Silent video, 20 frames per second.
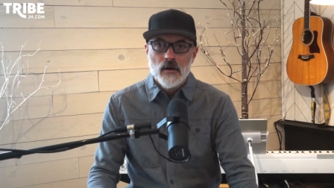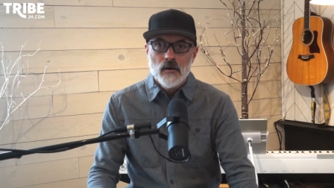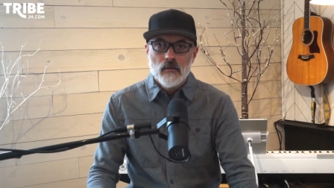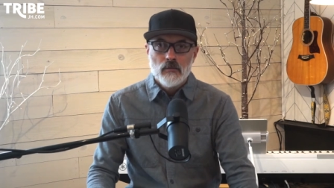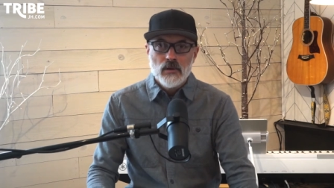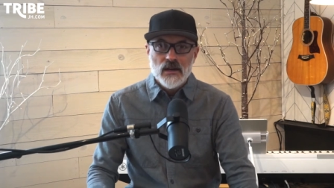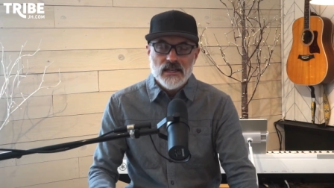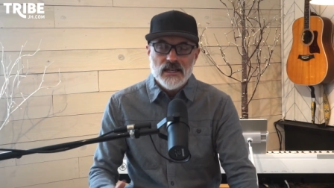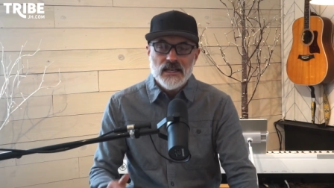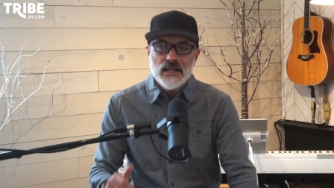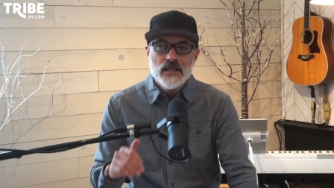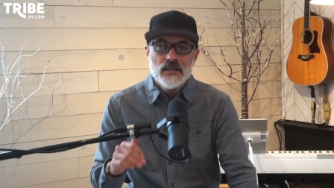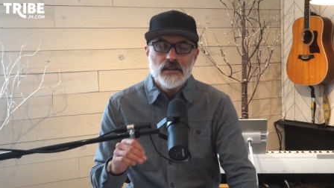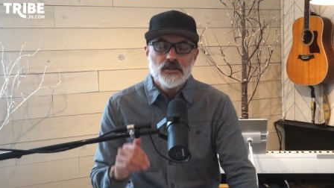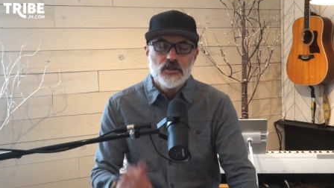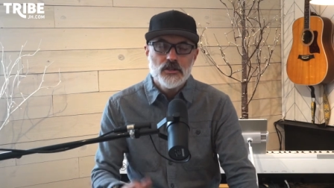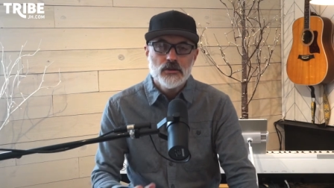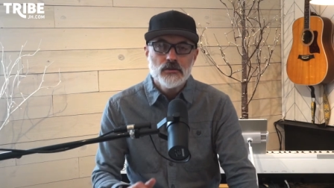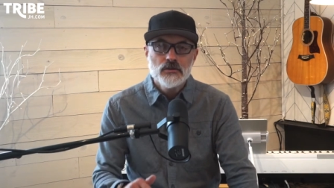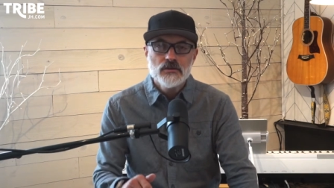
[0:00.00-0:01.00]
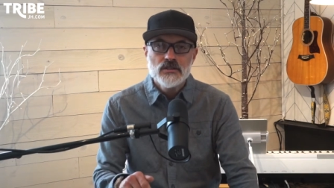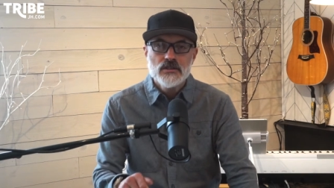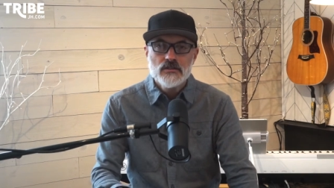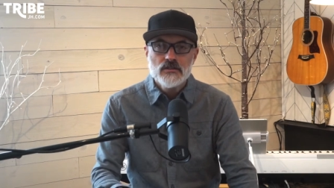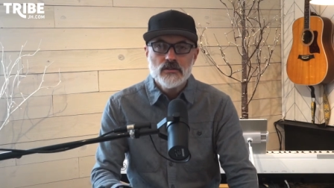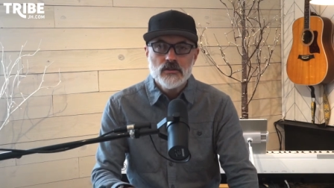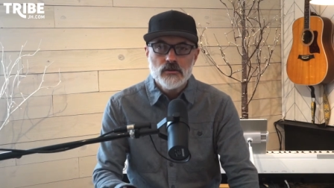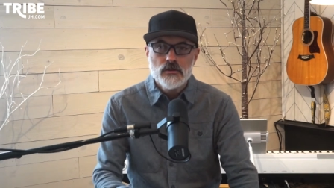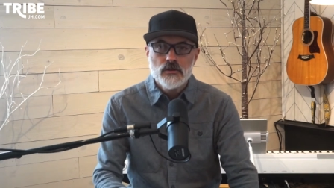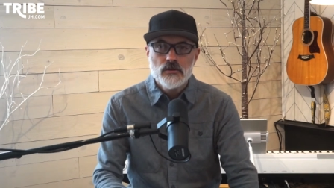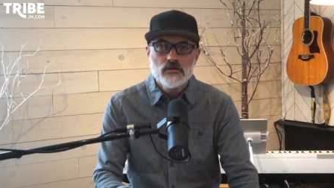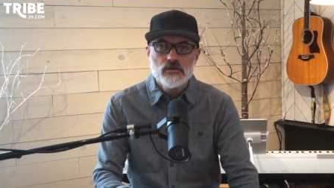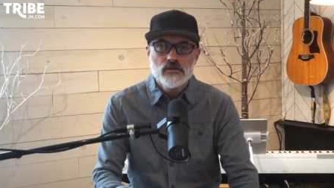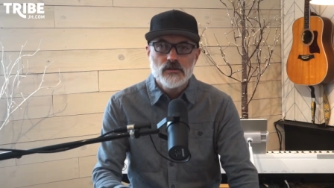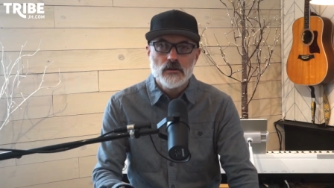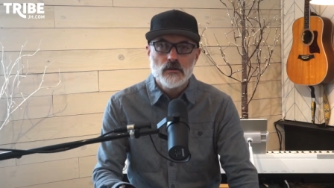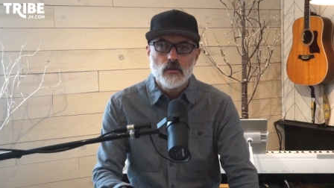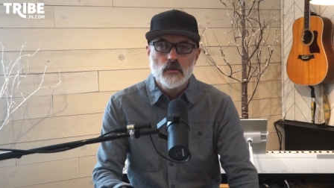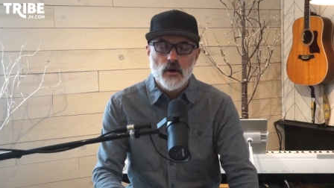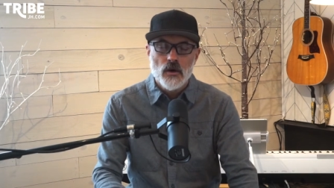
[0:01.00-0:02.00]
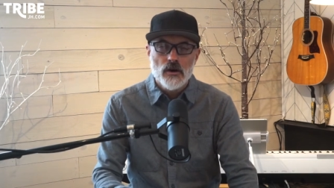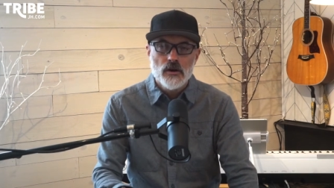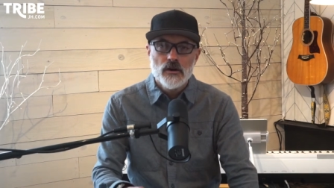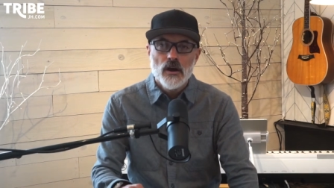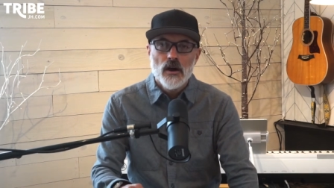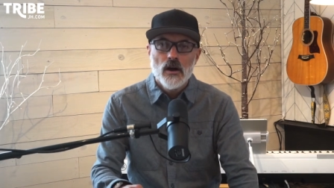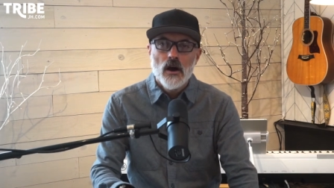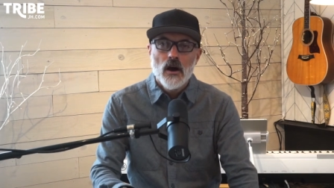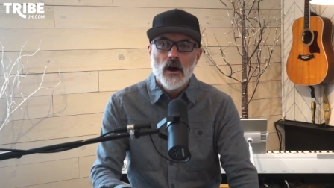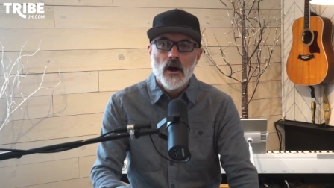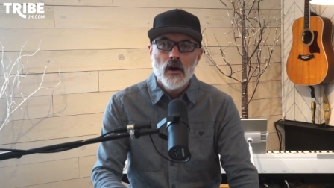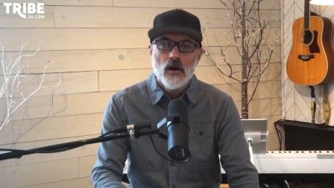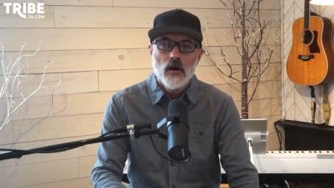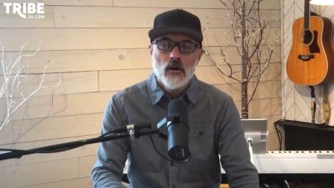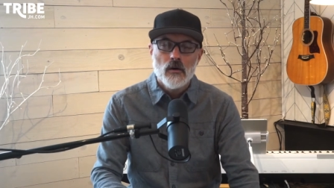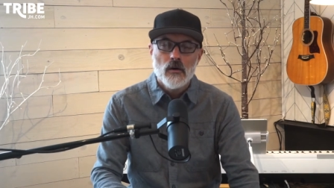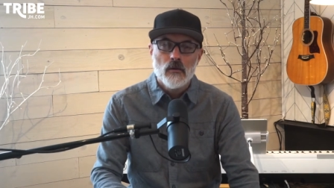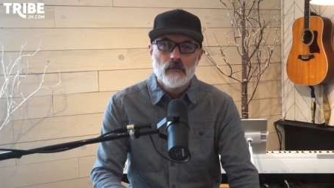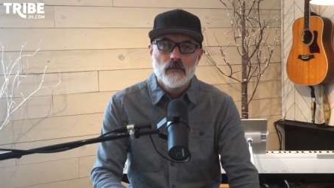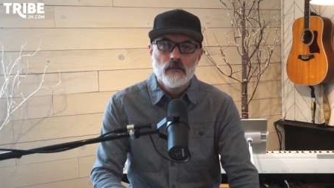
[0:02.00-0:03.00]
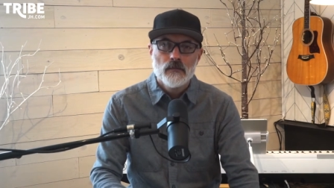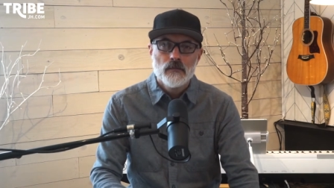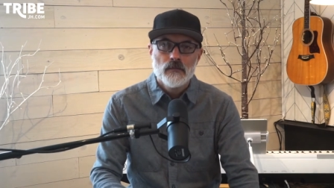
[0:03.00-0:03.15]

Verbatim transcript: But he chooses to use the word home.